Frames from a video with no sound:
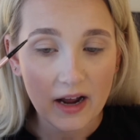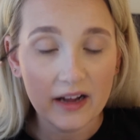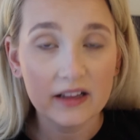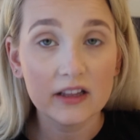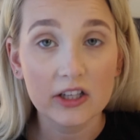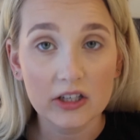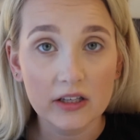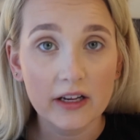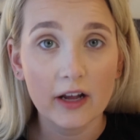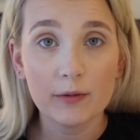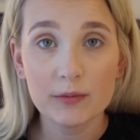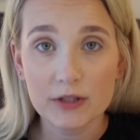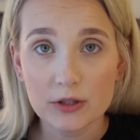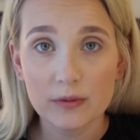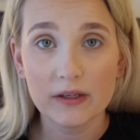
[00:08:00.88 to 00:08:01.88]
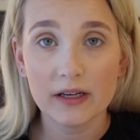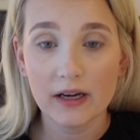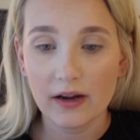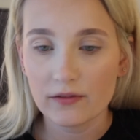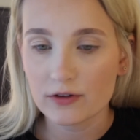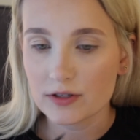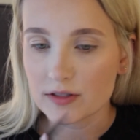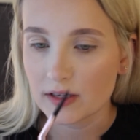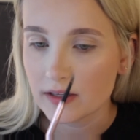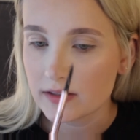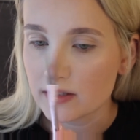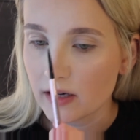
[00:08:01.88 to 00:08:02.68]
I literally have been doing it ever since.